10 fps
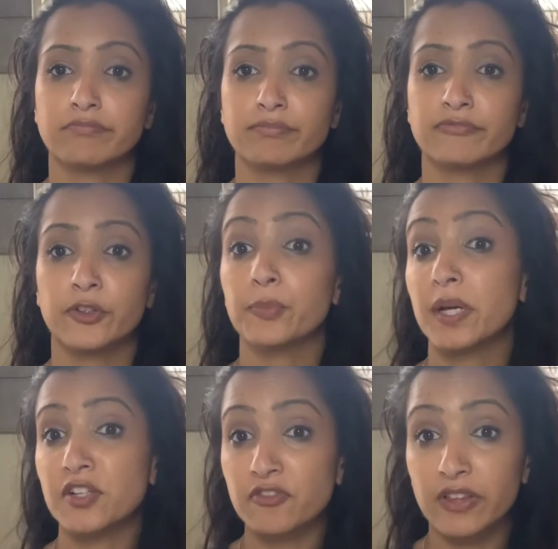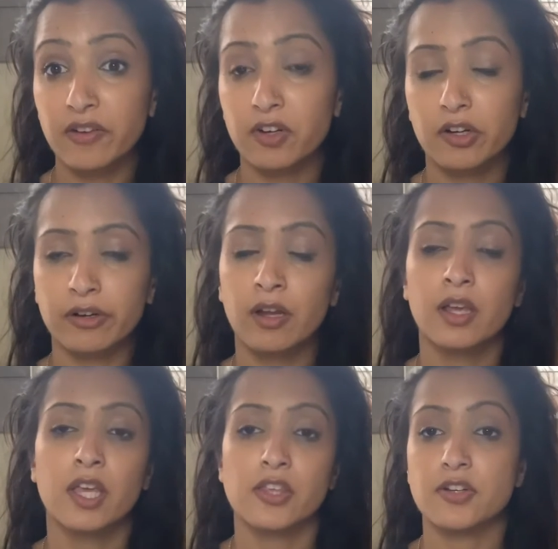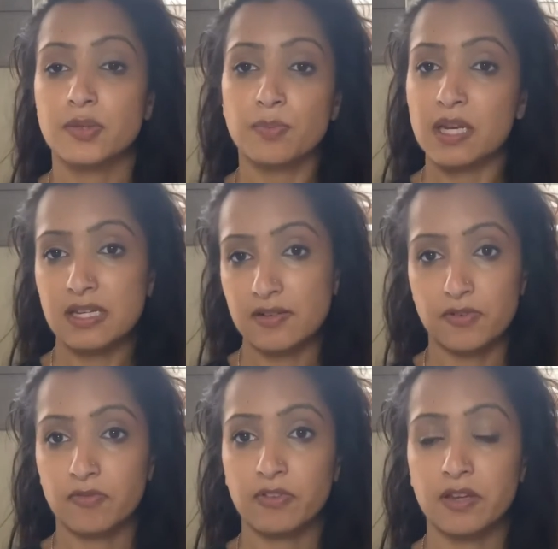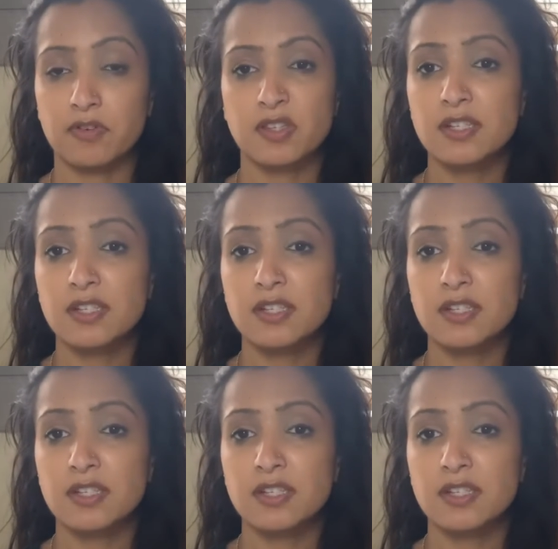fruit punch flavor, there's many different flavors, and it